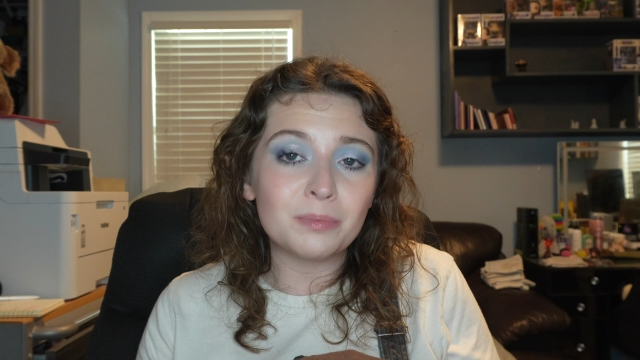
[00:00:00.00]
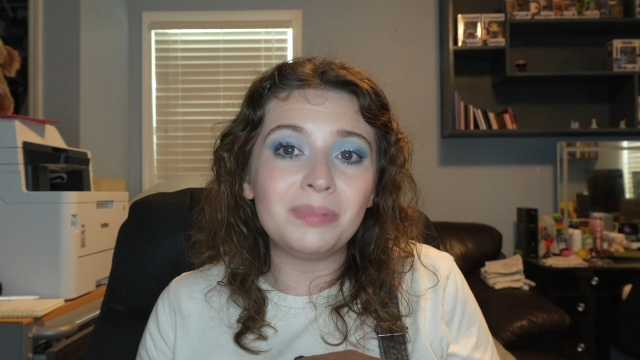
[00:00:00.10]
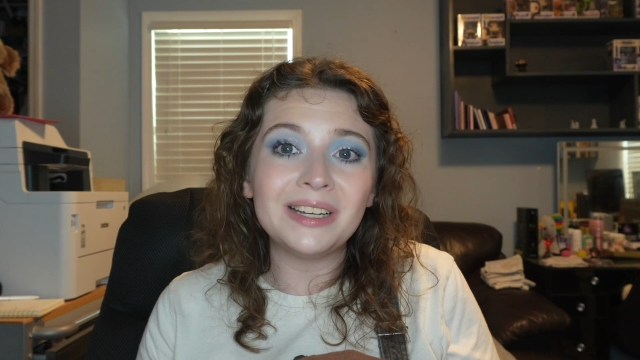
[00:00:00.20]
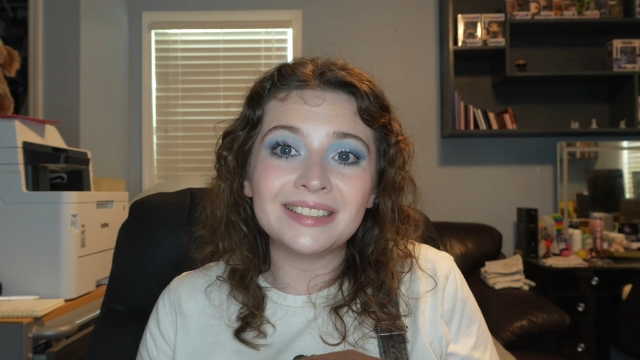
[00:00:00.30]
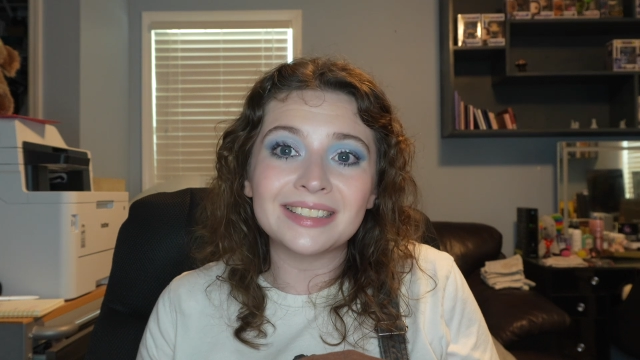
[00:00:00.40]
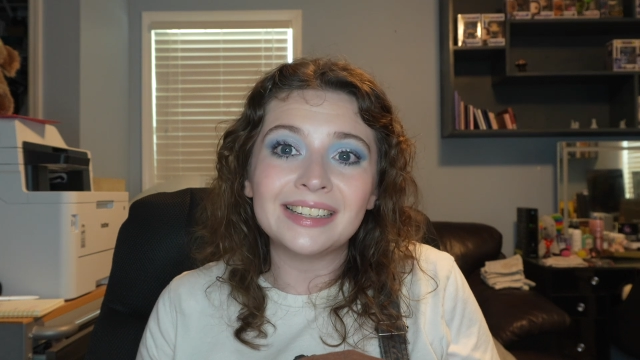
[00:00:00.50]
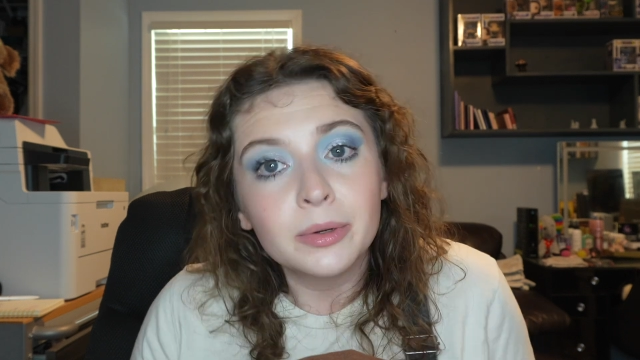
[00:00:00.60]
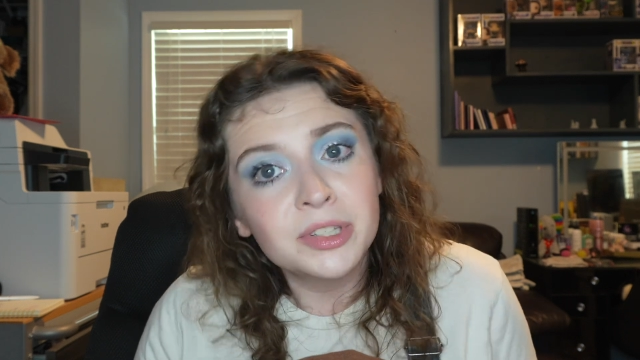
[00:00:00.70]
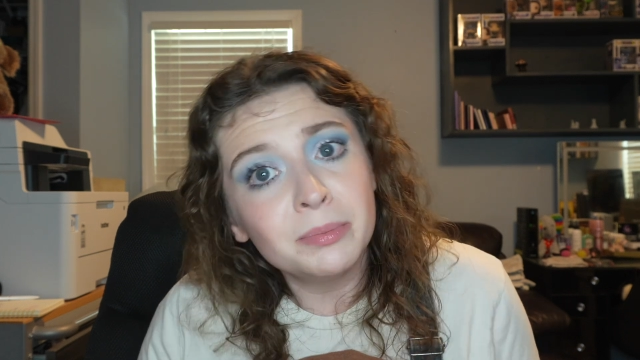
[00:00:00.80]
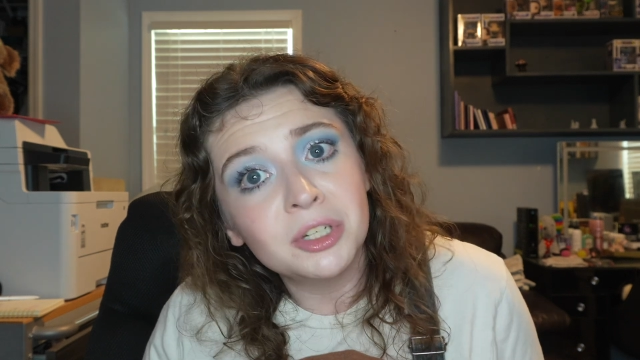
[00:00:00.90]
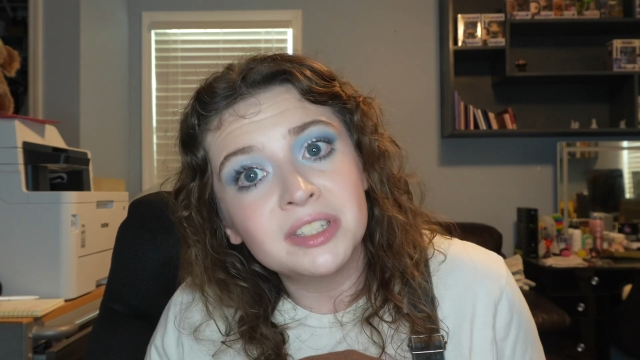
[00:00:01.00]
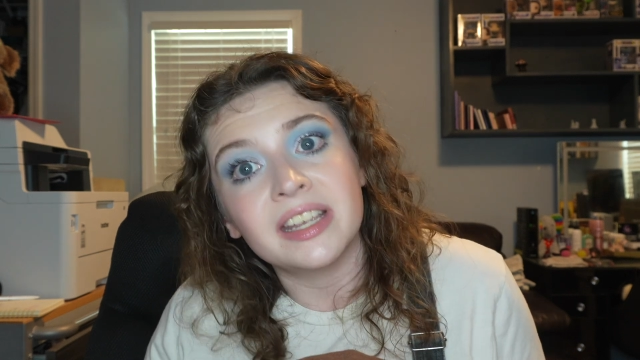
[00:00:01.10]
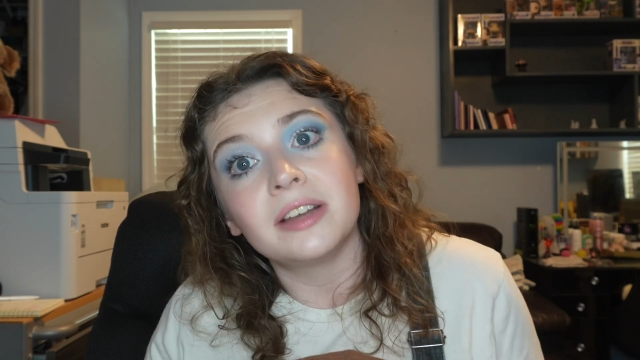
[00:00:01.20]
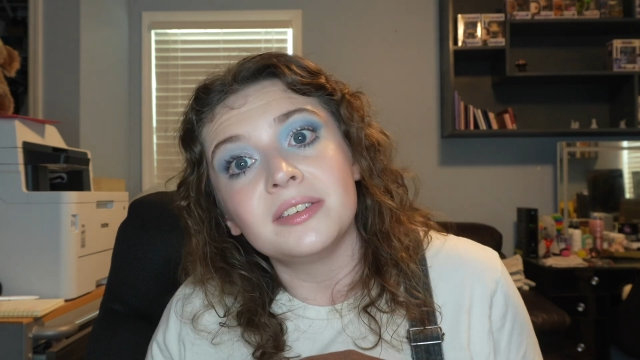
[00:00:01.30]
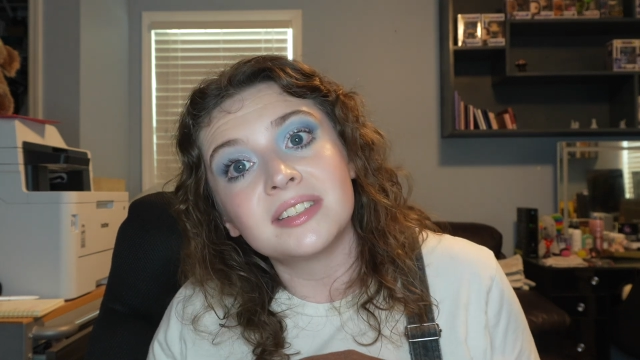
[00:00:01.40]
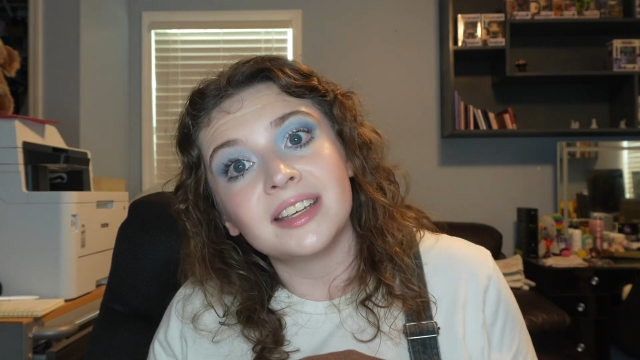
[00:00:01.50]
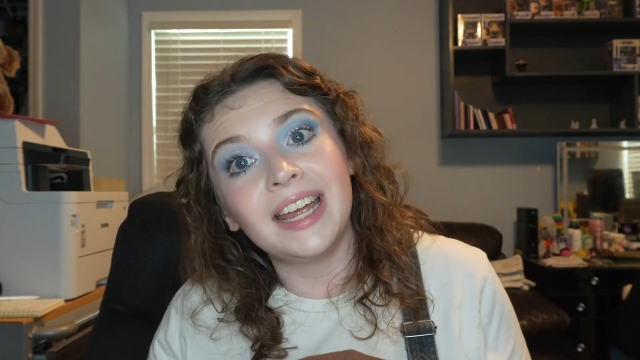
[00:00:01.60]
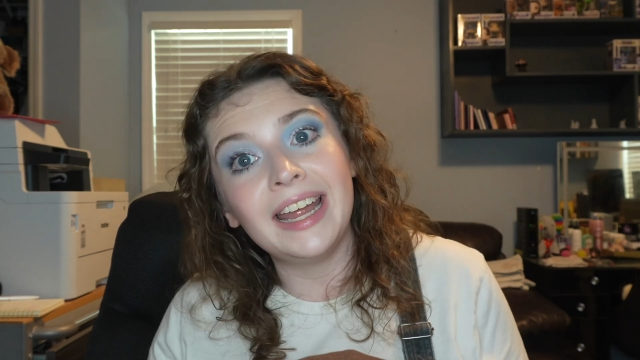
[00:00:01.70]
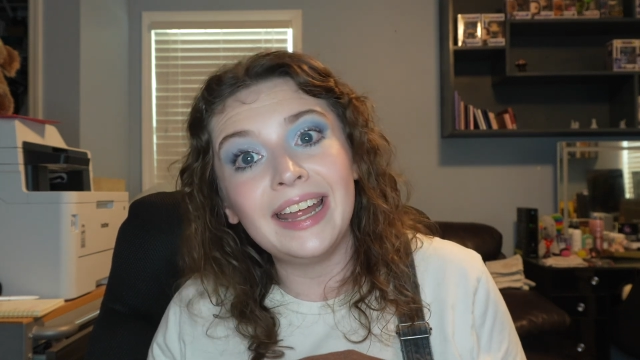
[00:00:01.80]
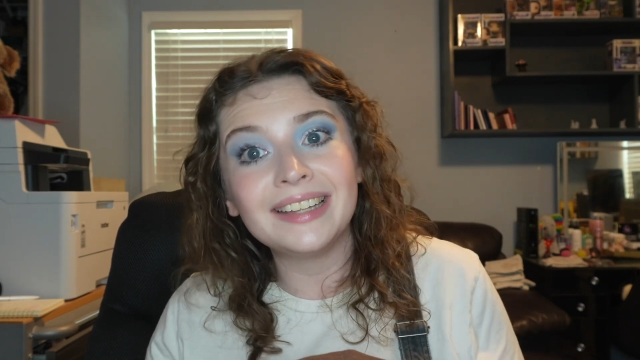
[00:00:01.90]
but there were some good sales
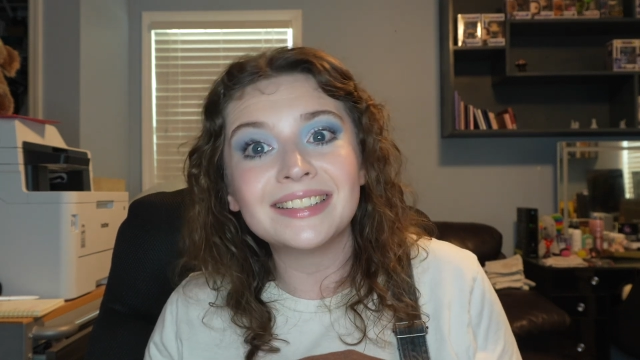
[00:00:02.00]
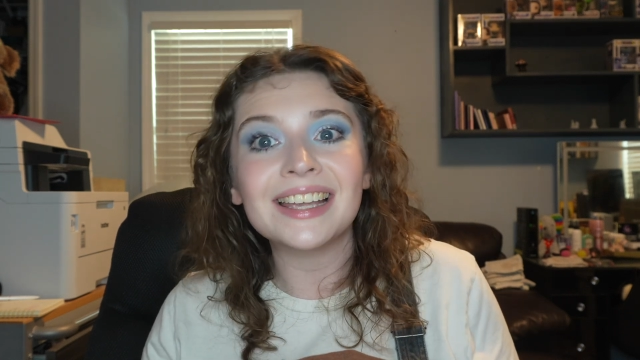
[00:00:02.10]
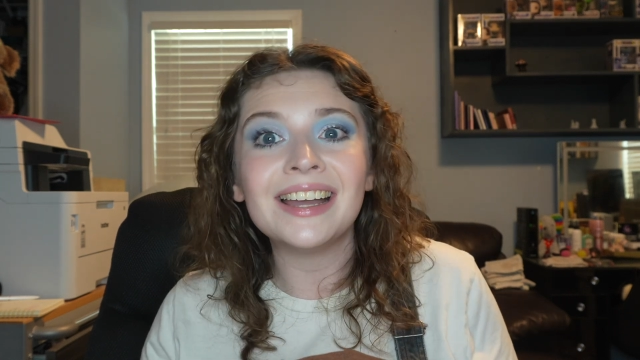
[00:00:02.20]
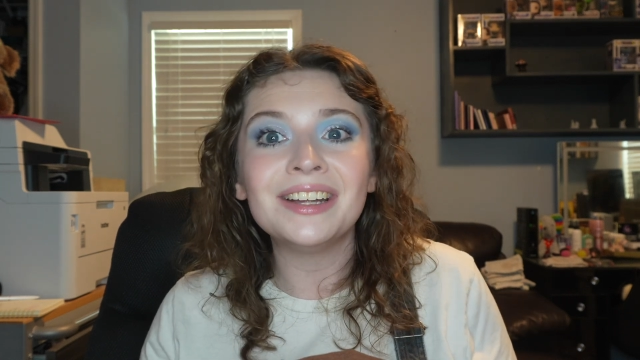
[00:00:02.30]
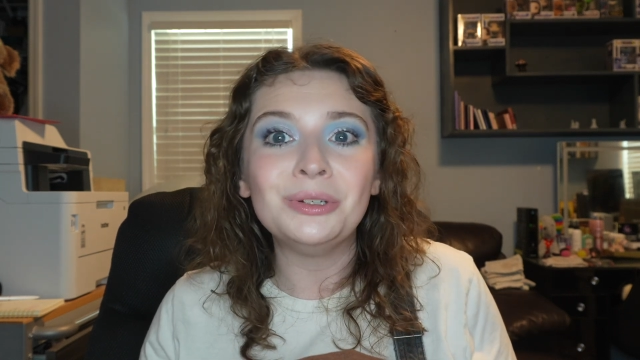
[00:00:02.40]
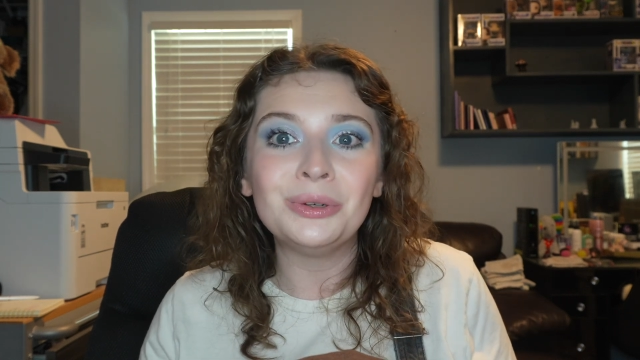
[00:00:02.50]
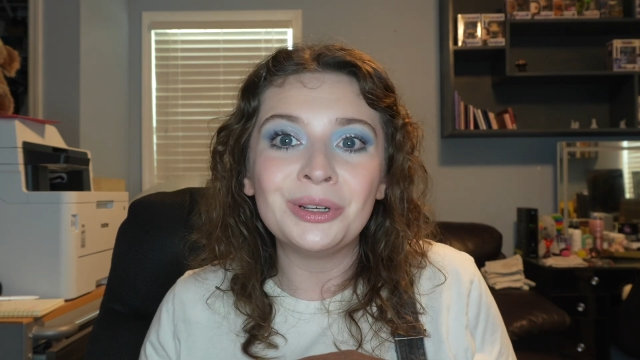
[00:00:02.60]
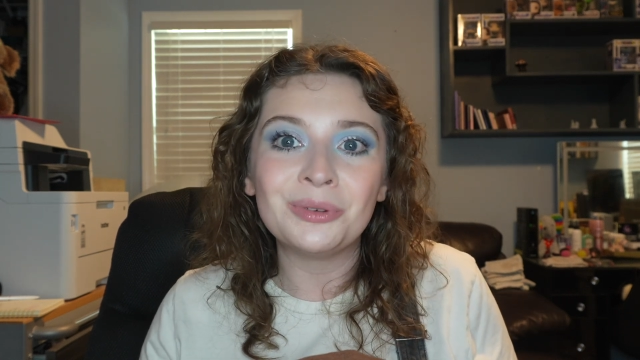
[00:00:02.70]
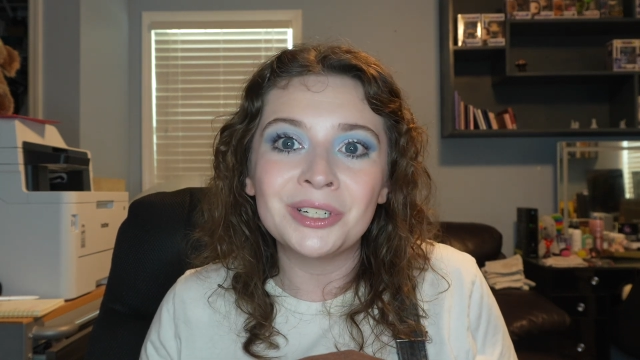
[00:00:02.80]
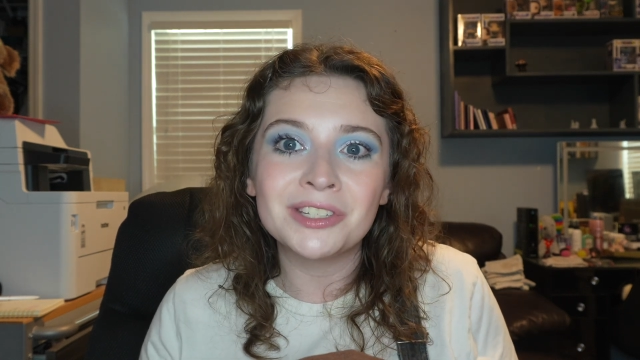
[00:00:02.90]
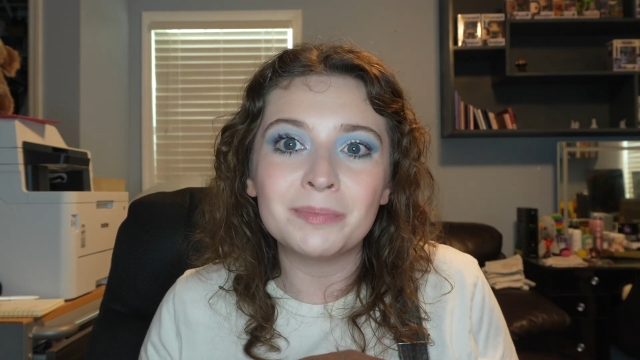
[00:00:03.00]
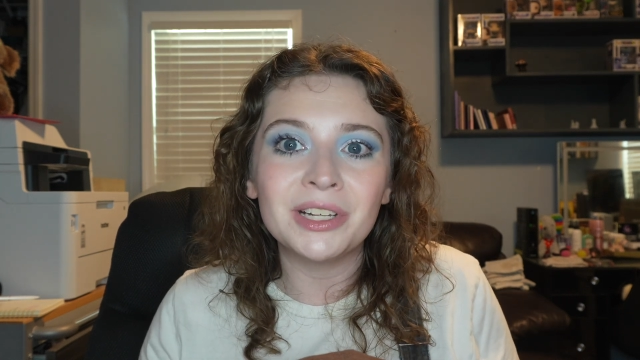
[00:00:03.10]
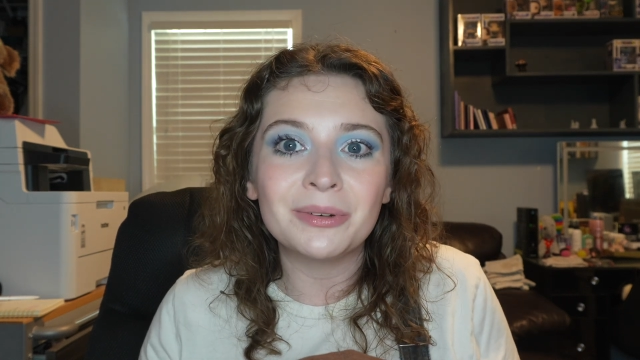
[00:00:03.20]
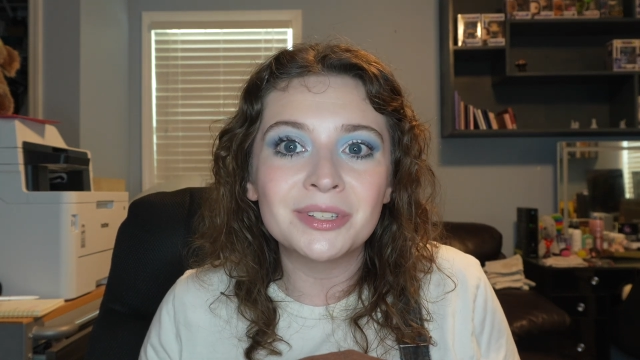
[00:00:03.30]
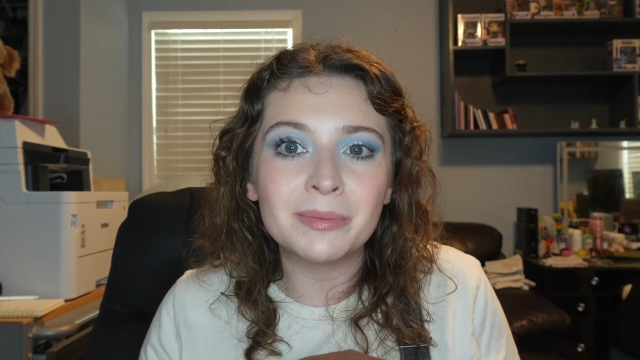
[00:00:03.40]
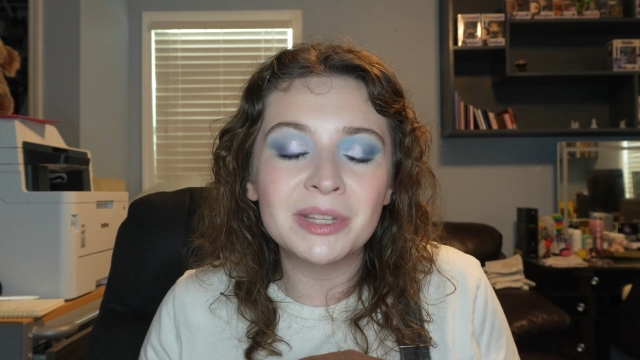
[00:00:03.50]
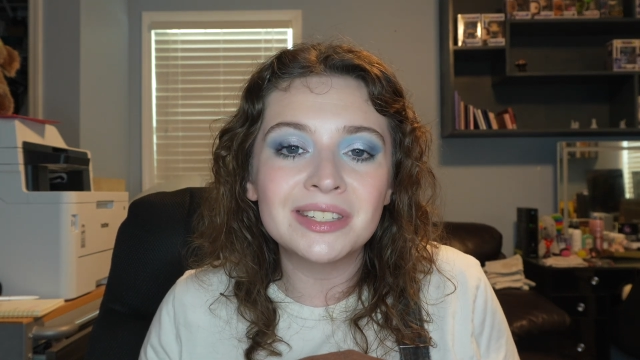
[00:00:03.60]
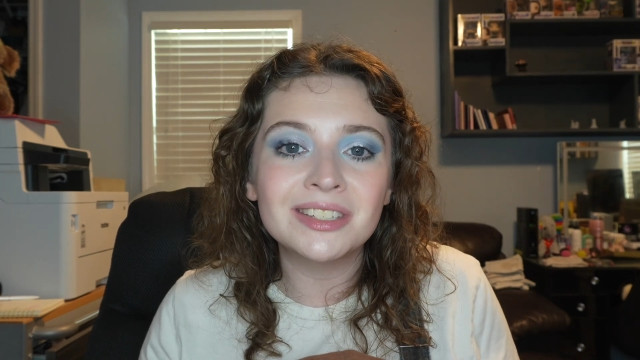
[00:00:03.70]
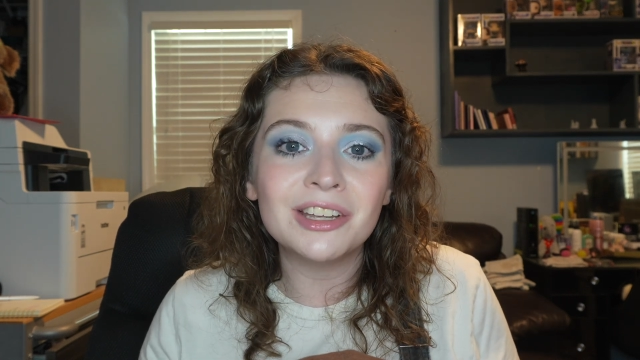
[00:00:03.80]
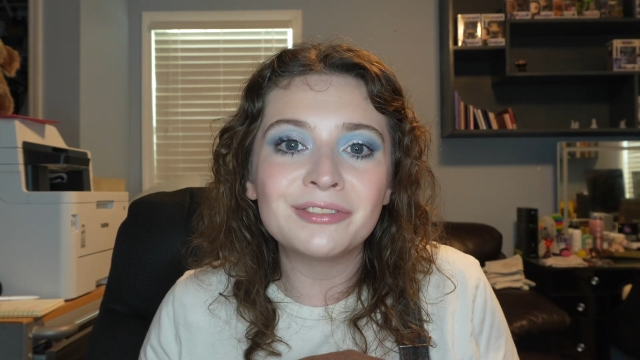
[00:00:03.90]
and I knew I wanted to play with some of
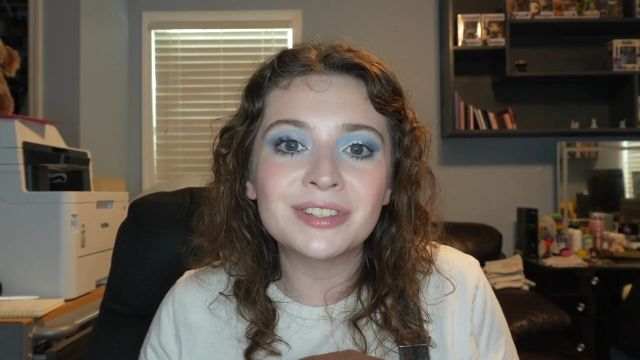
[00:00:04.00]
this stuff,